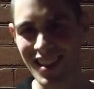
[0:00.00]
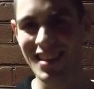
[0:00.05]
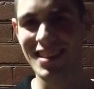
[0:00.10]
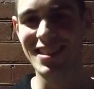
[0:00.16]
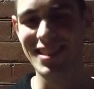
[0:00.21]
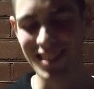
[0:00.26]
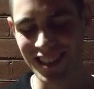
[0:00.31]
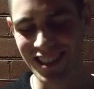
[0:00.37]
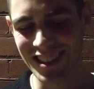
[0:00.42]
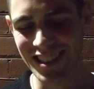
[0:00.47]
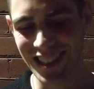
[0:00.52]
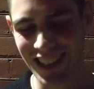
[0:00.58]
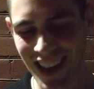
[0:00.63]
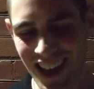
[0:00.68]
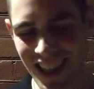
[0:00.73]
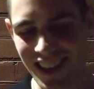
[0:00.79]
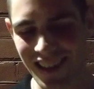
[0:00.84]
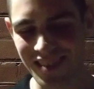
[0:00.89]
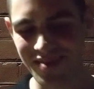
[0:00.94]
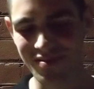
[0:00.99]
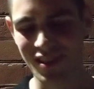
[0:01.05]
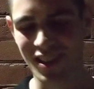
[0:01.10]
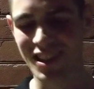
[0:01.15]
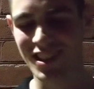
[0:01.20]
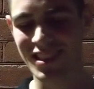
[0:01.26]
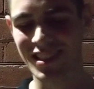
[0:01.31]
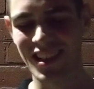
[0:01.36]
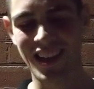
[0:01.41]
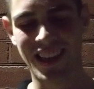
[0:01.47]
these things together,
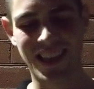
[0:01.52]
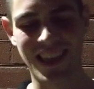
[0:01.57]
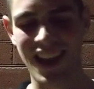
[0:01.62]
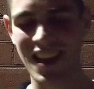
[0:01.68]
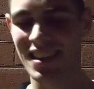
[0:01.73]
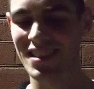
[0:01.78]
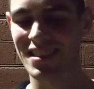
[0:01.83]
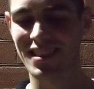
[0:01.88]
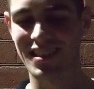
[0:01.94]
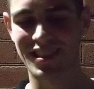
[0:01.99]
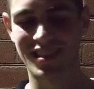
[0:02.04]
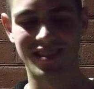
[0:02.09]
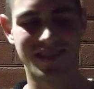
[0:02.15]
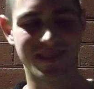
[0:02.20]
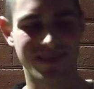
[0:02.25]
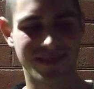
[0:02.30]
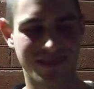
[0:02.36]
because like that's